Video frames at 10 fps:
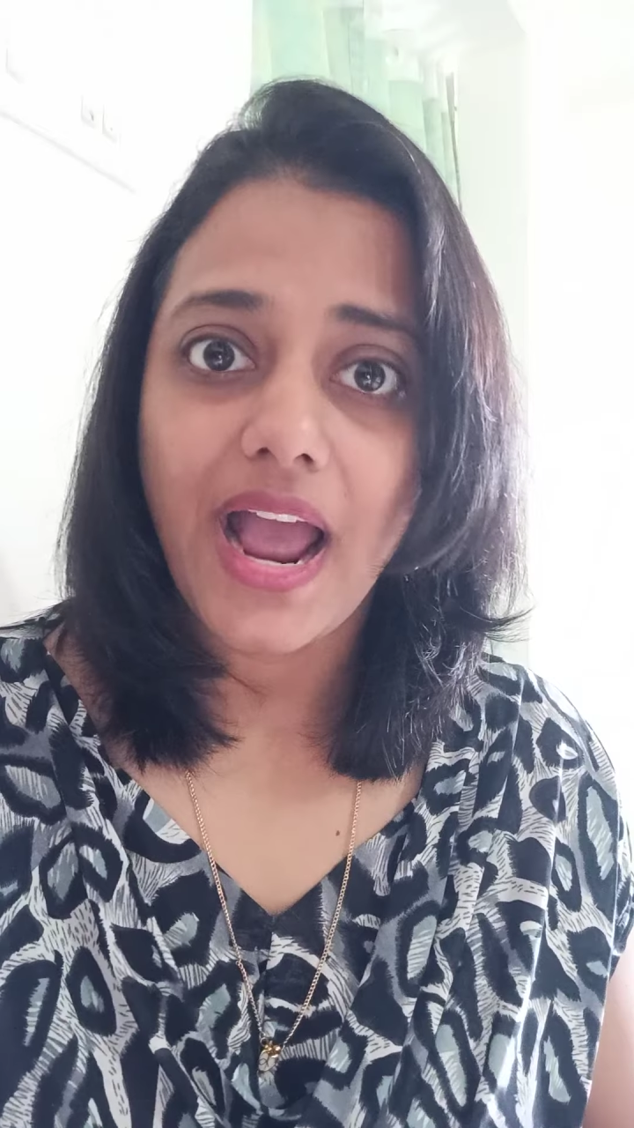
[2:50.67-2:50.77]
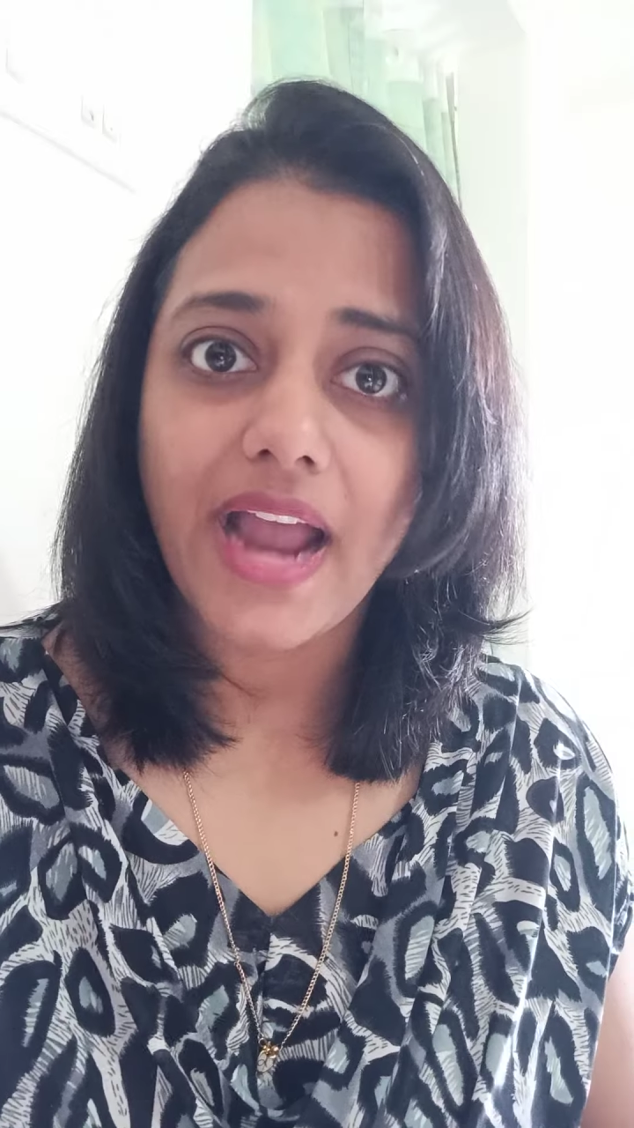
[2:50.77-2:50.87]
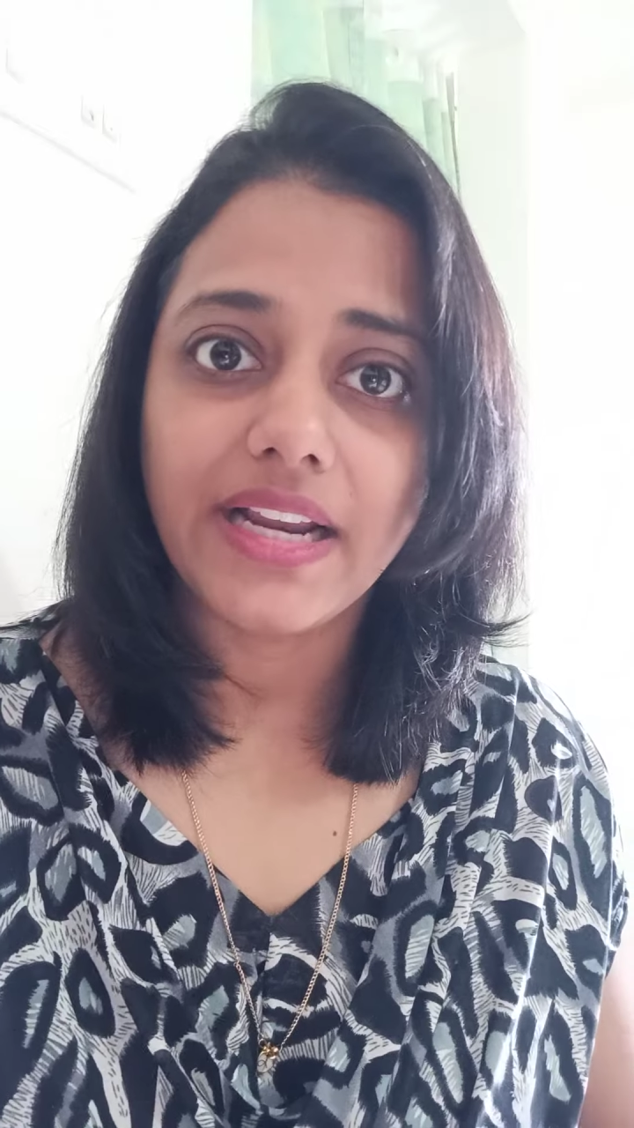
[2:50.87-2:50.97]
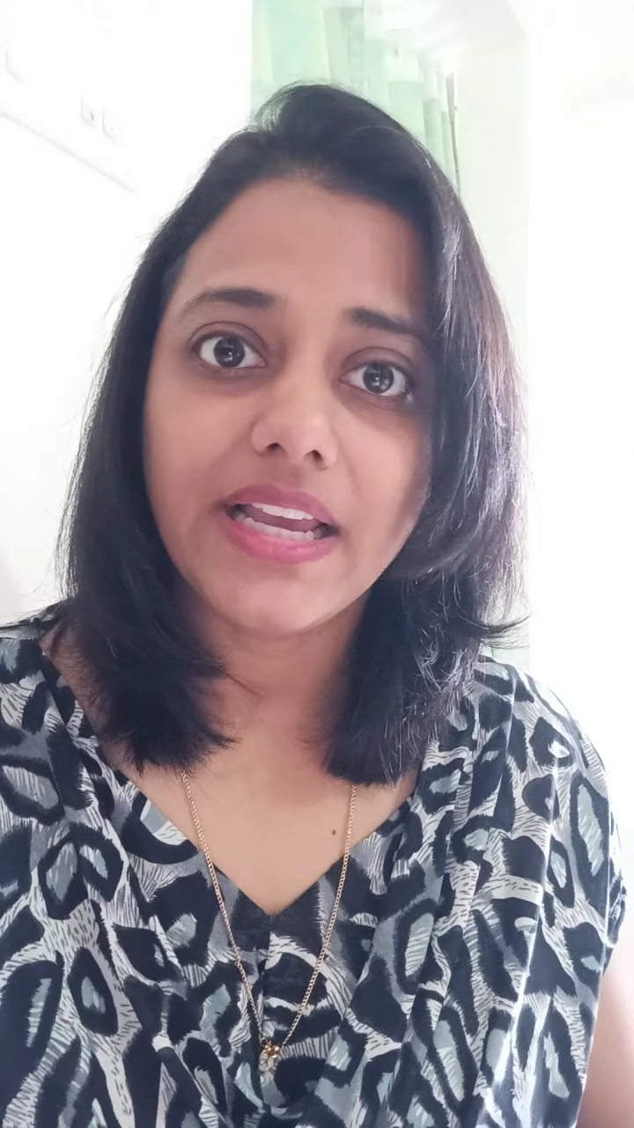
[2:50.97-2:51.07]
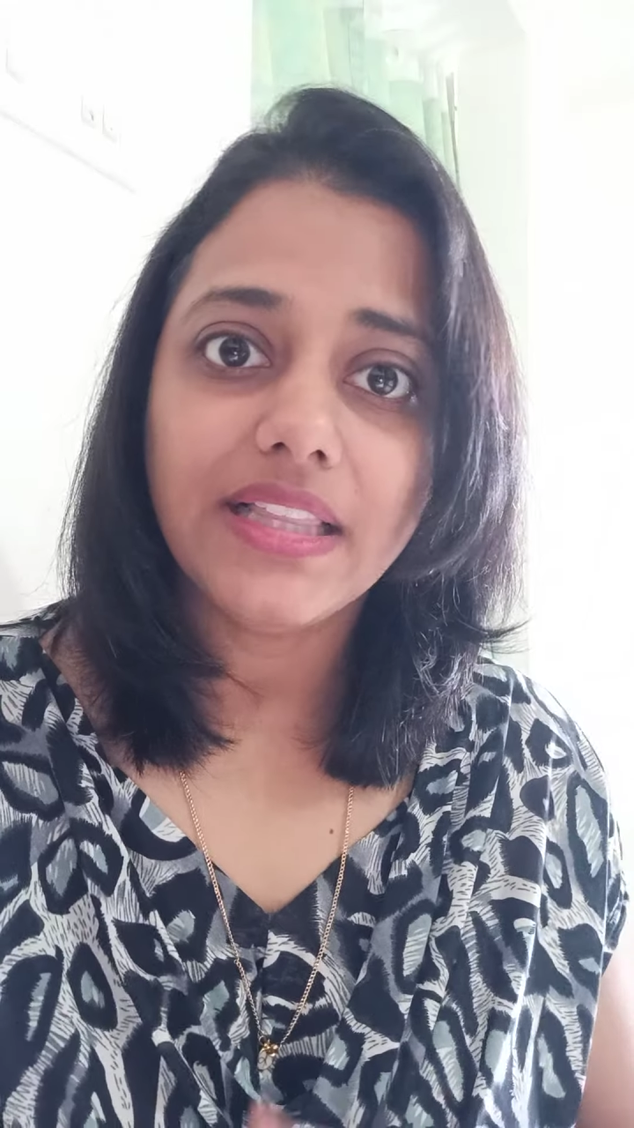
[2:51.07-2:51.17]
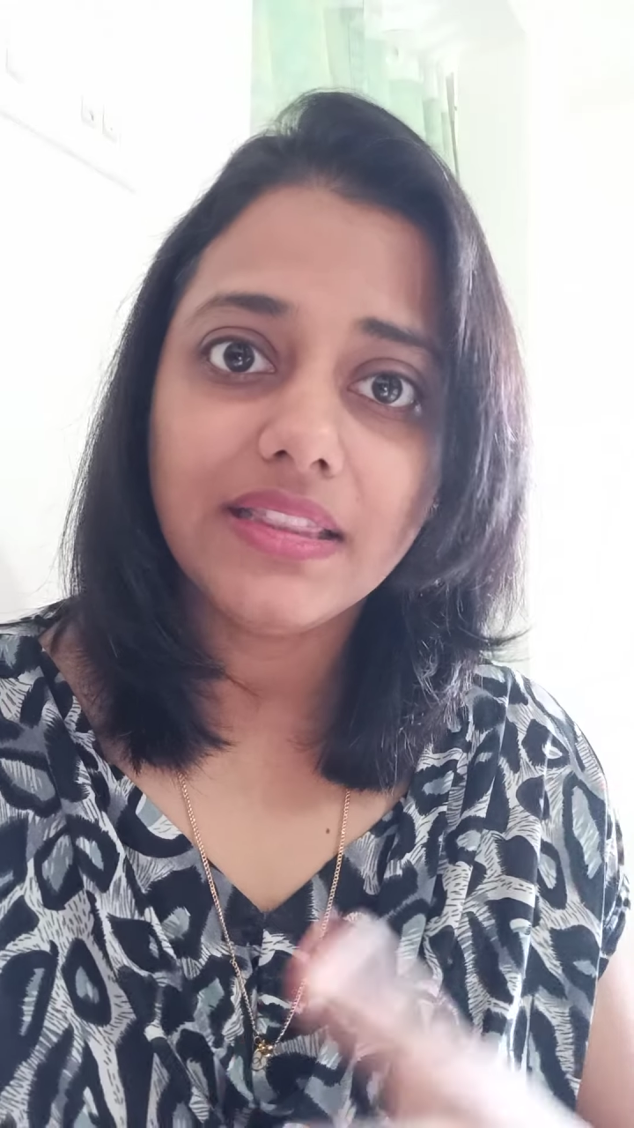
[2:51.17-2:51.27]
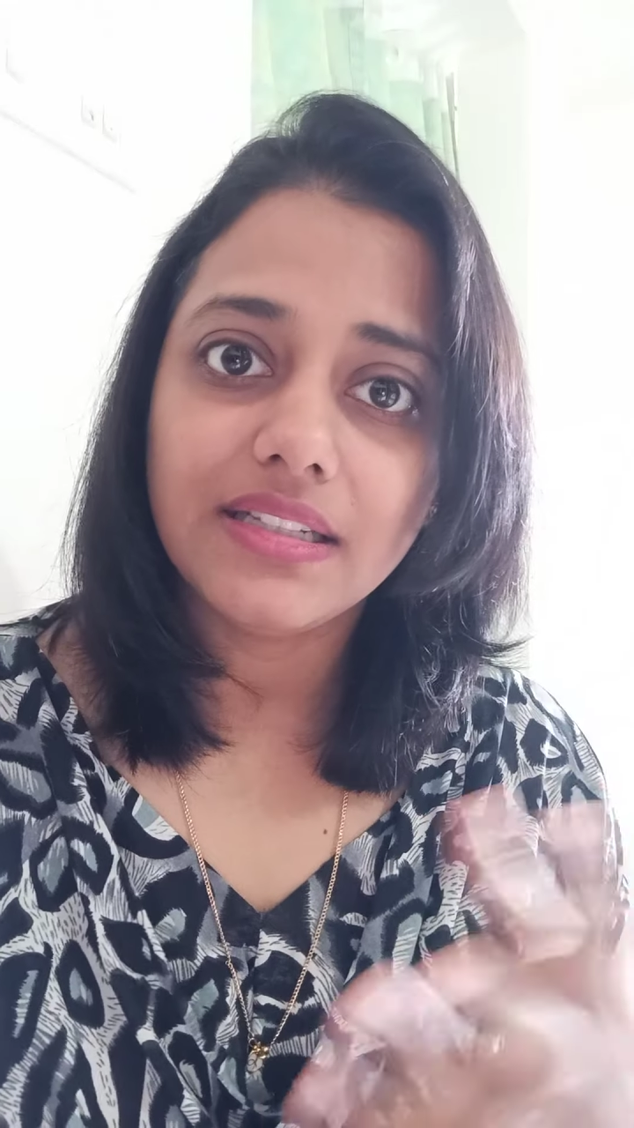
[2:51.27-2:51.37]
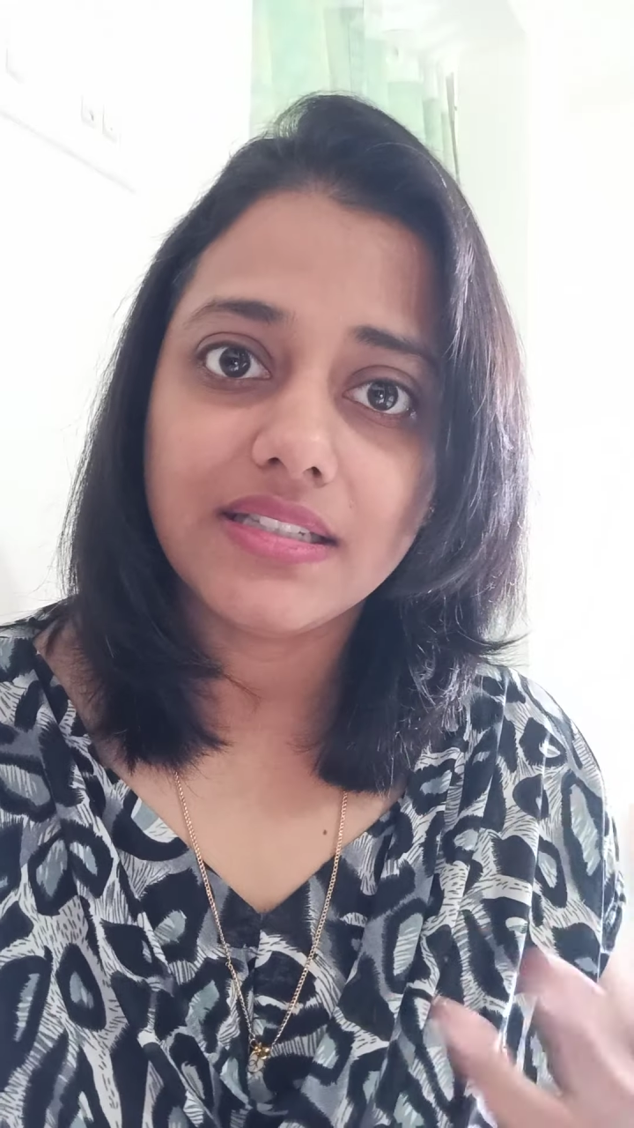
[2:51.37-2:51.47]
and in